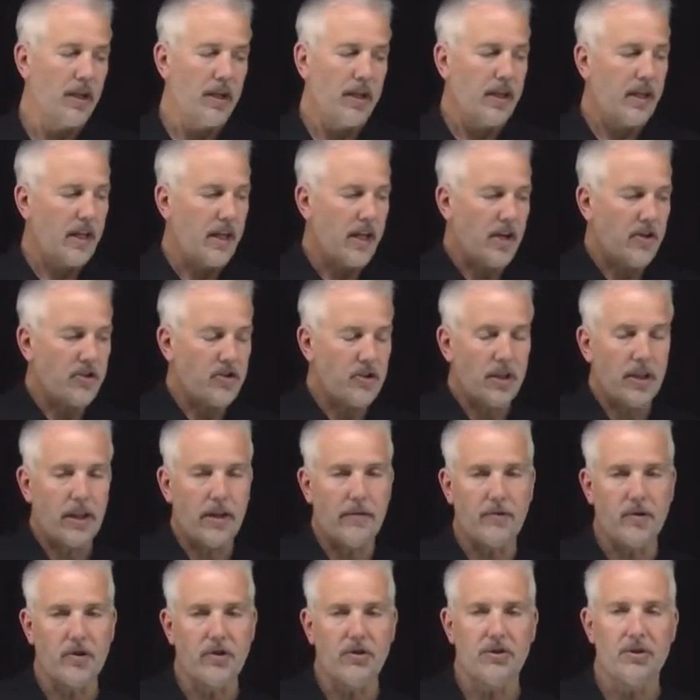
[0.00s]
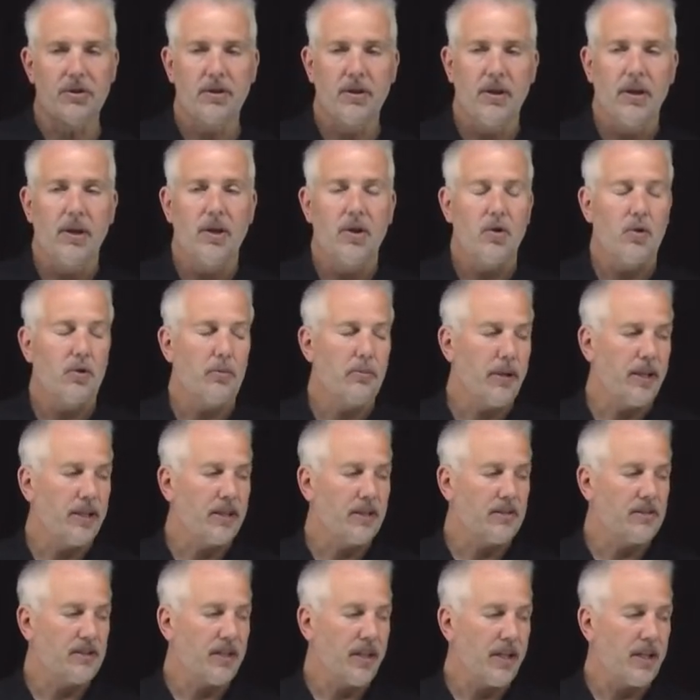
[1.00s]
energy levels remain the
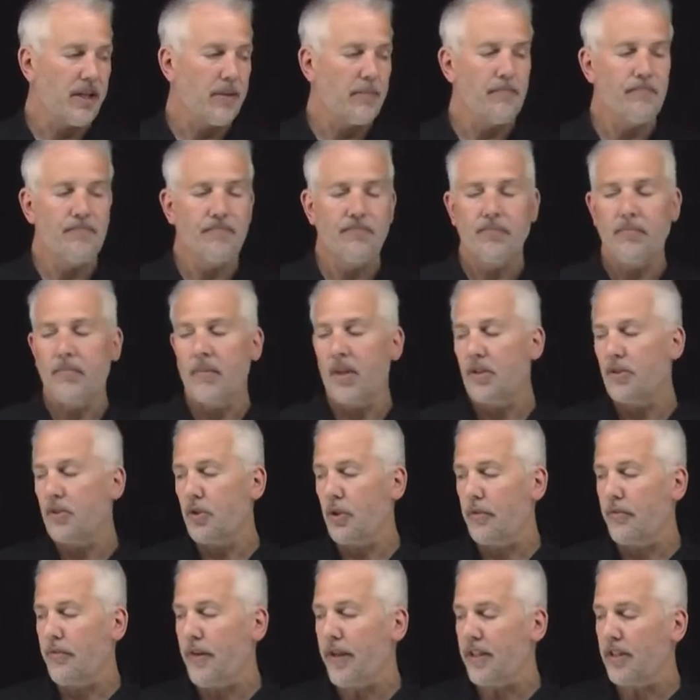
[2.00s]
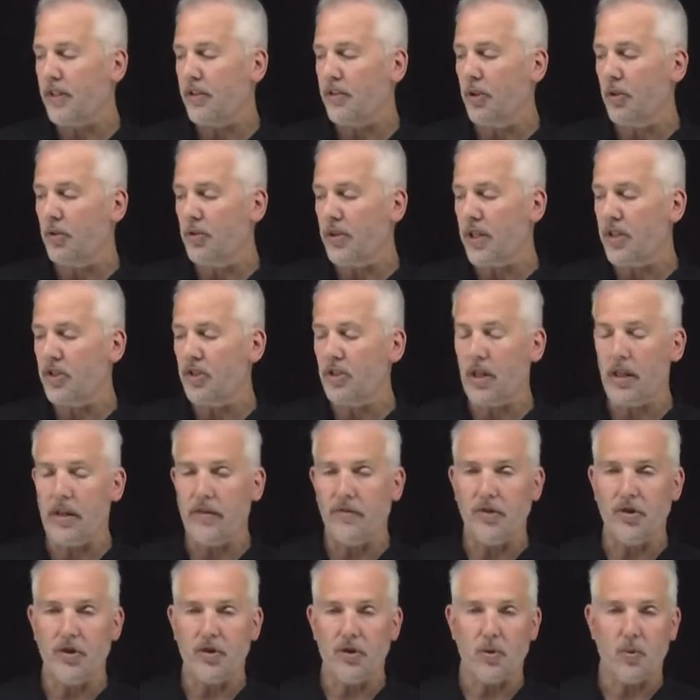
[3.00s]
same. So the fact that those energy
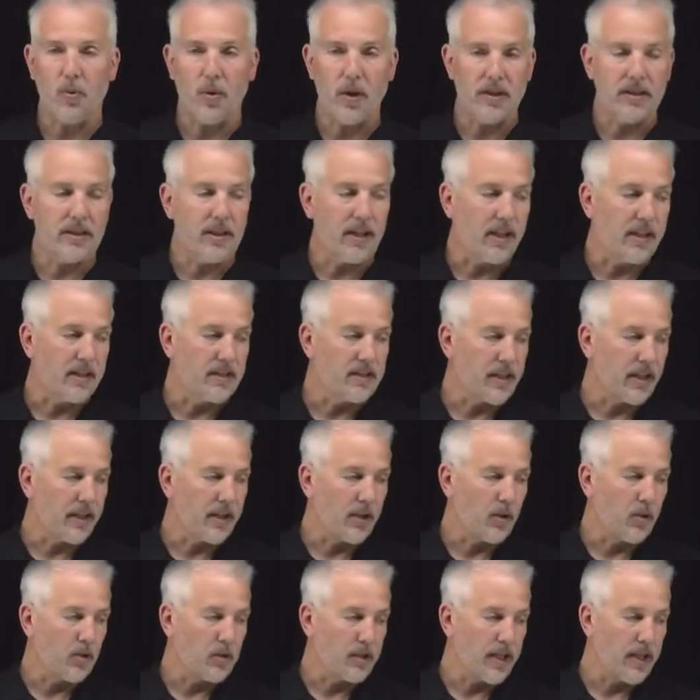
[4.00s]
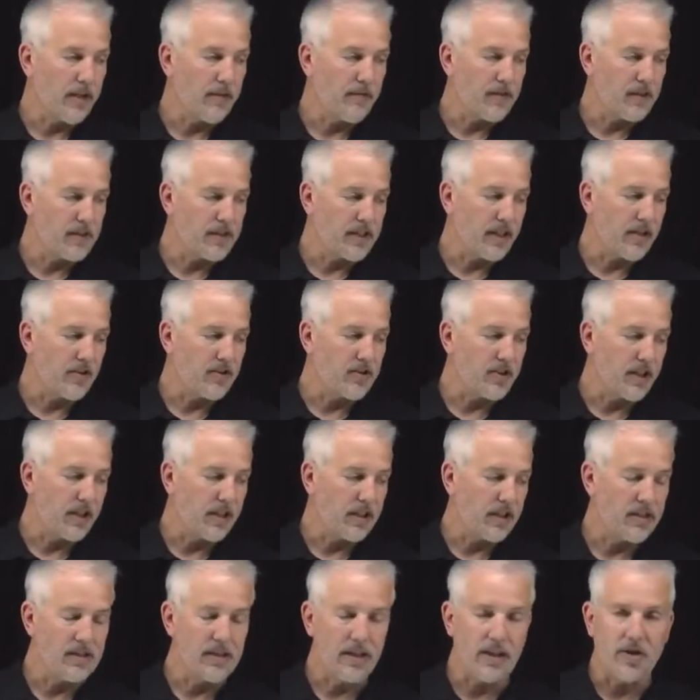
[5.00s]
levels are quantized, I can only have this energy and
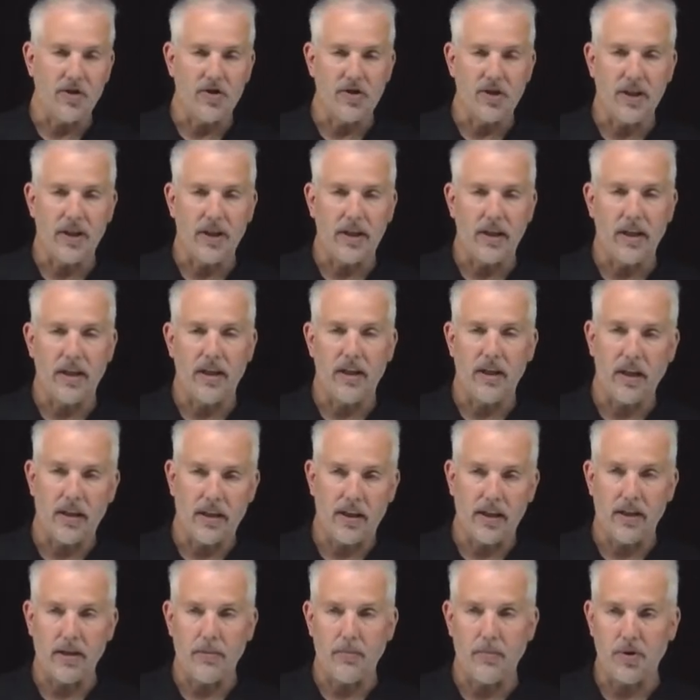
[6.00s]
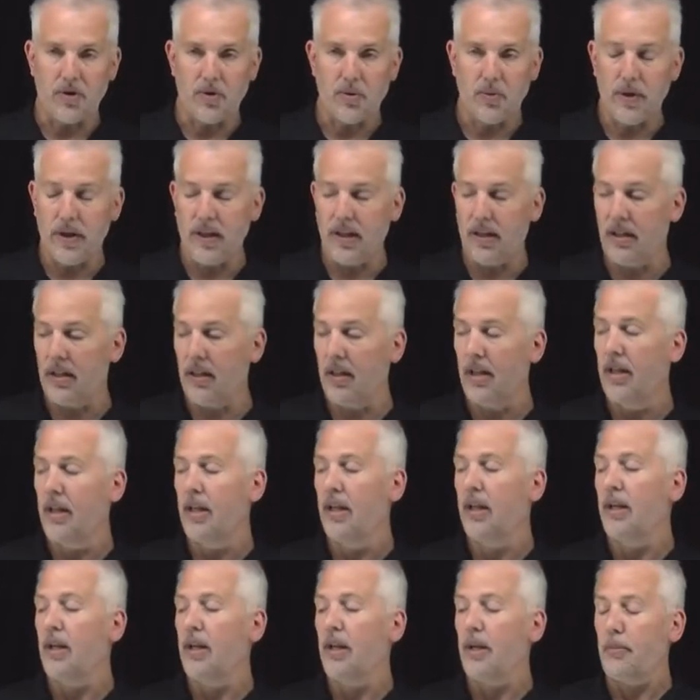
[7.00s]
this energy and nothing in between,
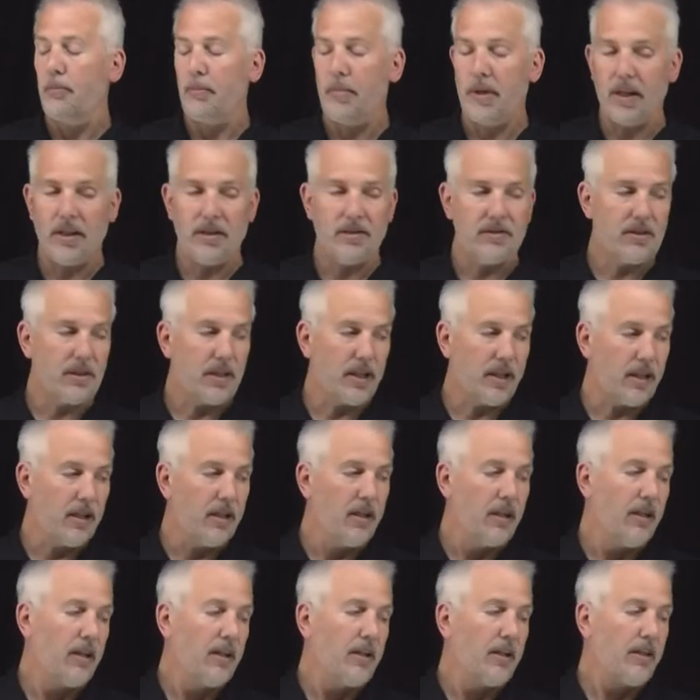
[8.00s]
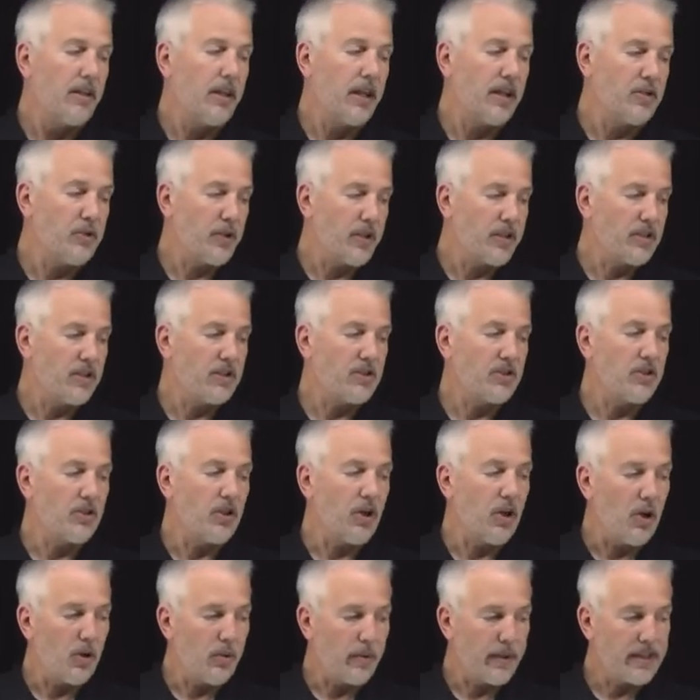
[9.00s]
means that that transition
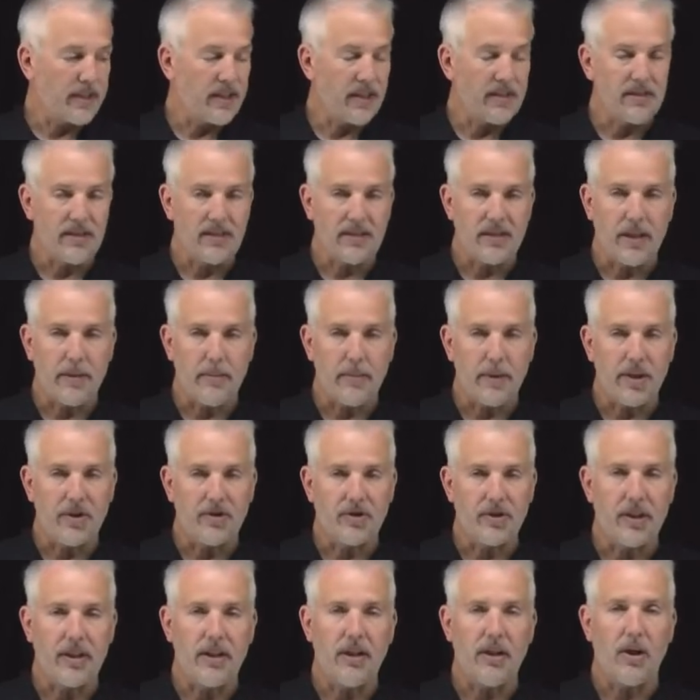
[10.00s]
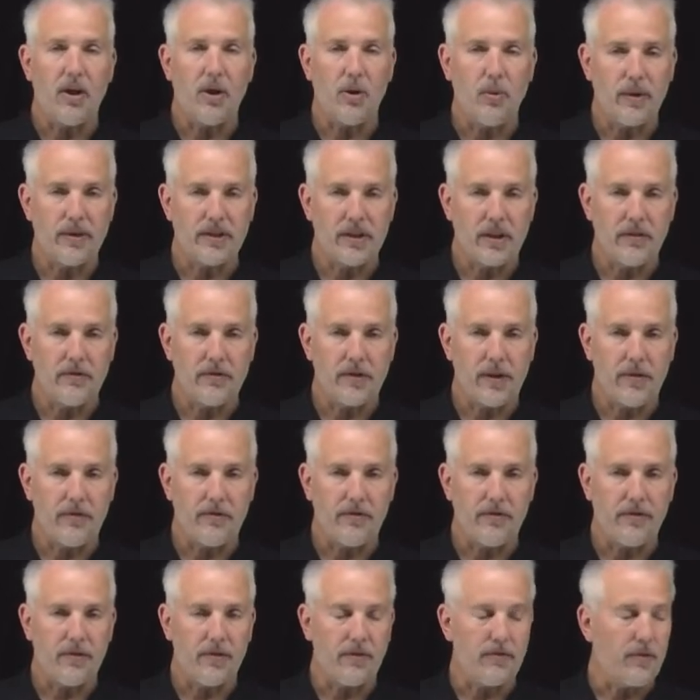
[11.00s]
always has the same energy, always gives off
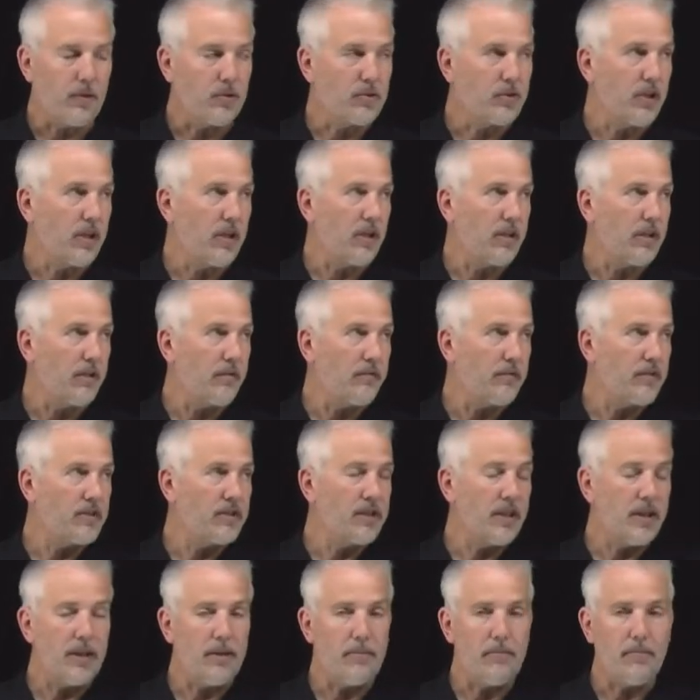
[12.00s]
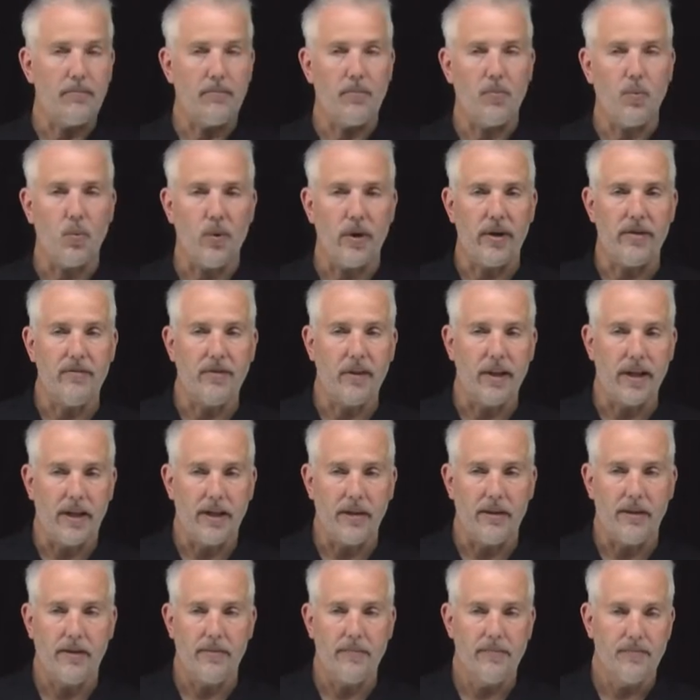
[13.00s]
a photon of the same wavelength.
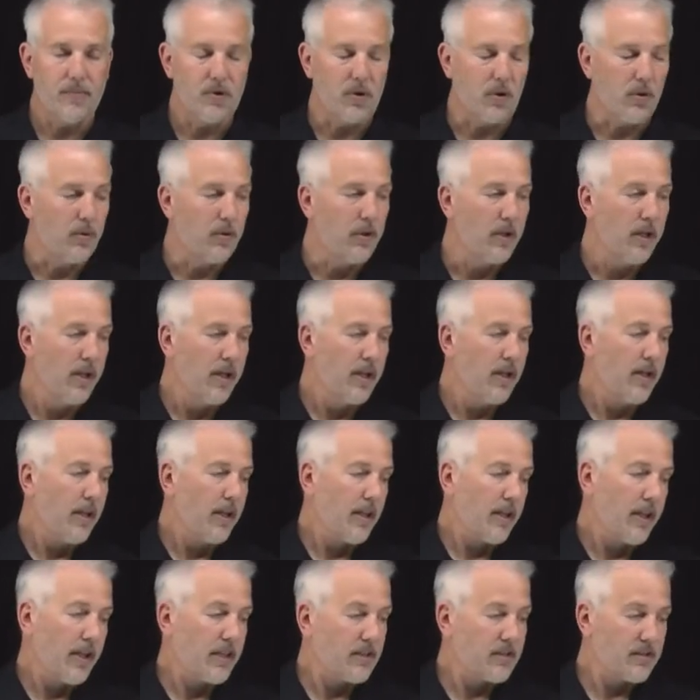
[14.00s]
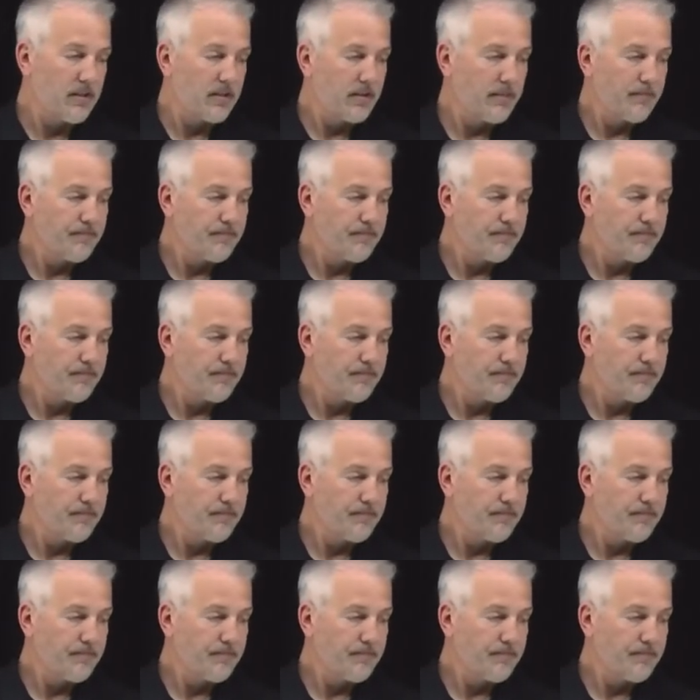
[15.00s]
So that's